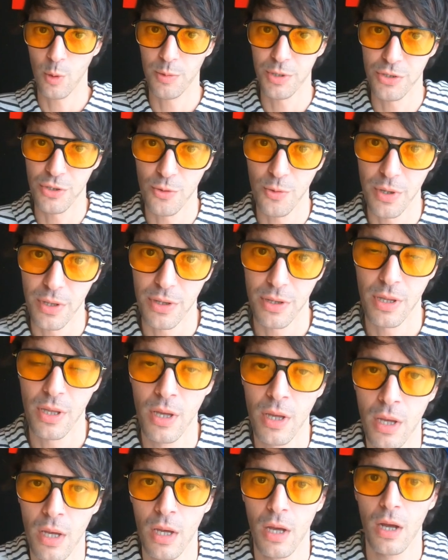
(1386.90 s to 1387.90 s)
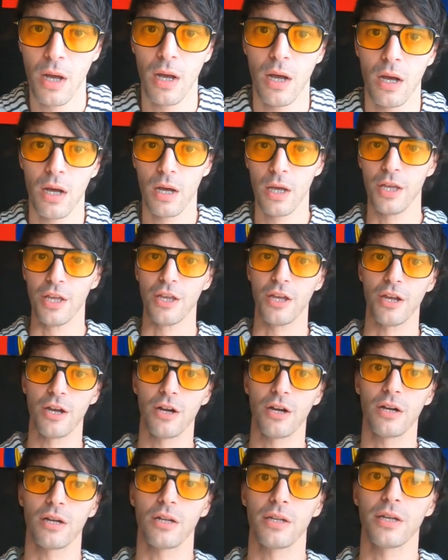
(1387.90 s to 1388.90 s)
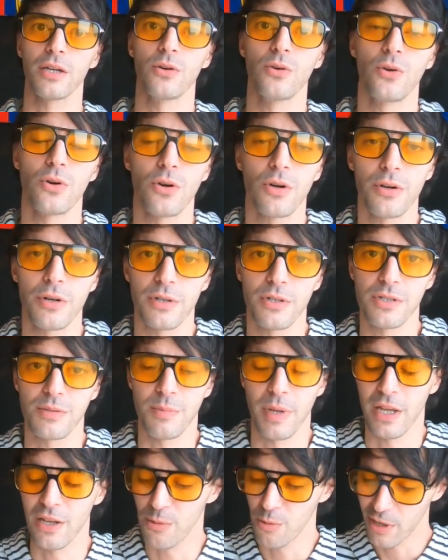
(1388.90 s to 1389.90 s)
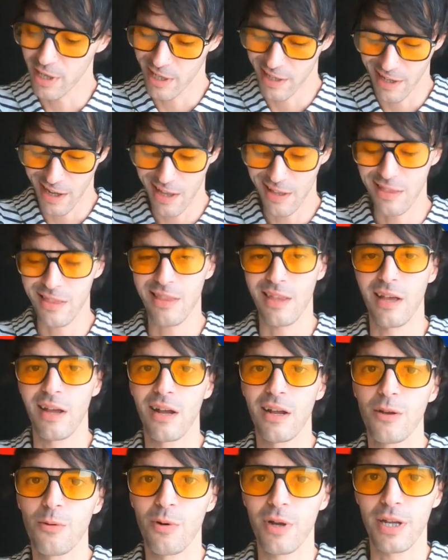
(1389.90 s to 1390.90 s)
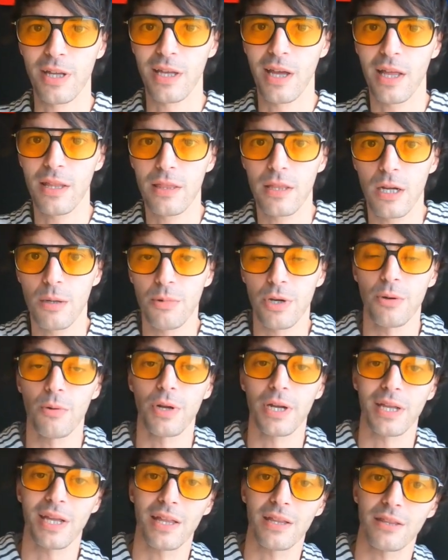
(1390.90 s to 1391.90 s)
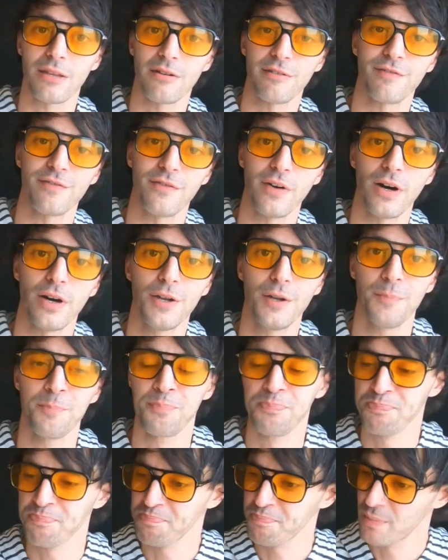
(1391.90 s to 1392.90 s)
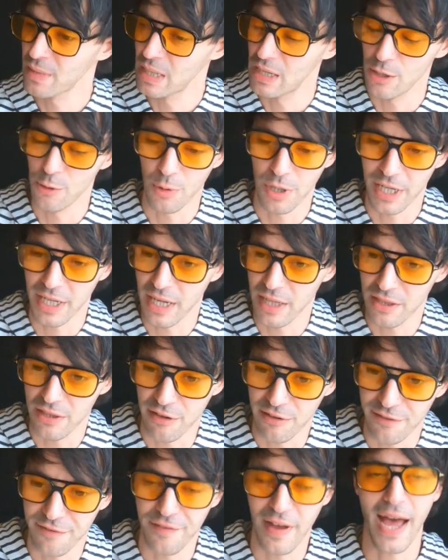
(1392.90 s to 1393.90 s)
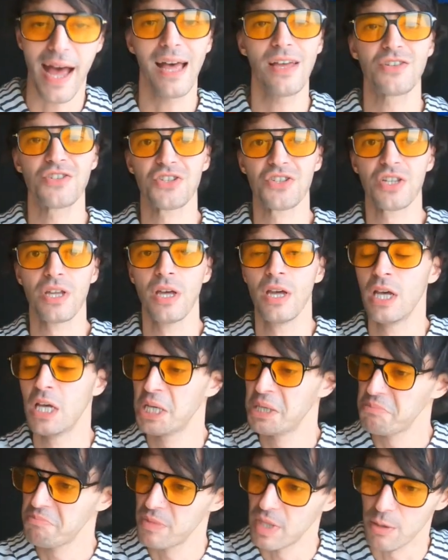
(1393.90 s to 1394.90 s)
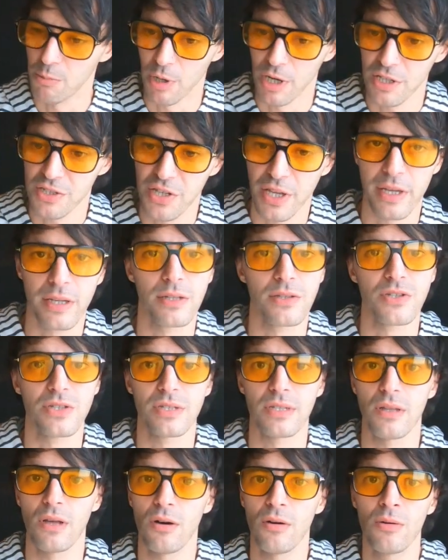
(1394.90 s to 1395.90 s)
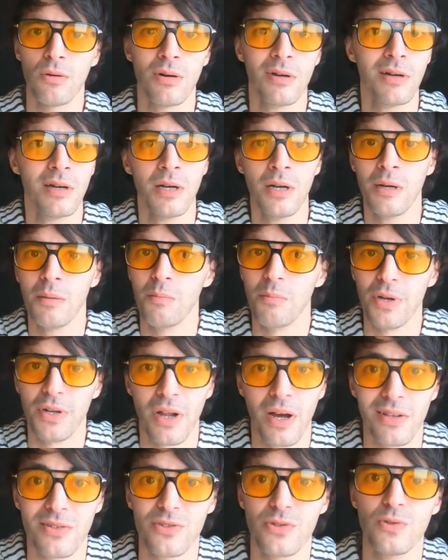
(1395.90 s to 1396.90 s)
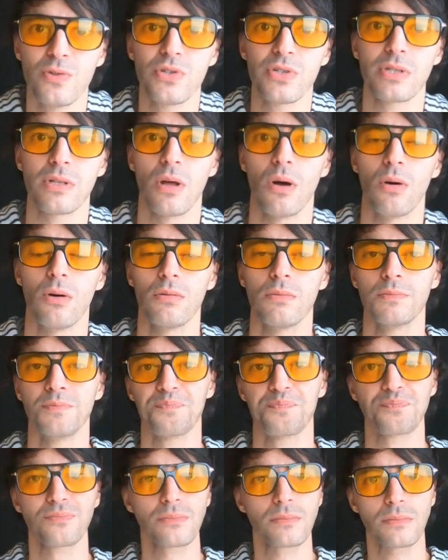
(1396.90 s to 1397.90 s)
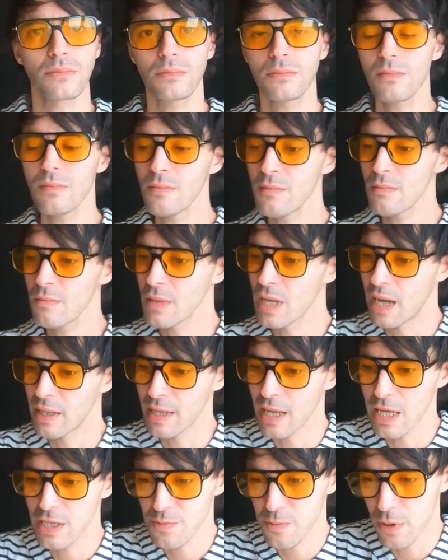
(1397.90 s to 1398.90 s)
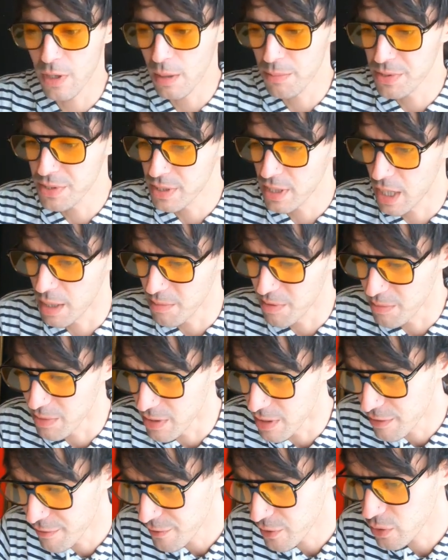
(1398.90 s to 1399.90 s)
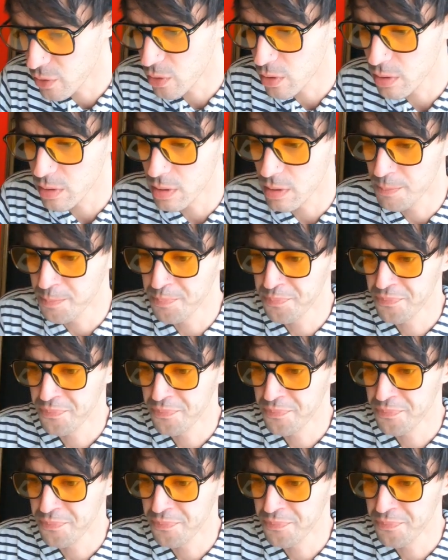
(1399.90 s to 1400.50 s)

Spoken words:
what we do with yearly quarters, man. You wanna get there, but you wanna get there fun, you wanna get there fast, you wanna take it slow, but not too slow. And that's what I'm saying. Maybe difficult.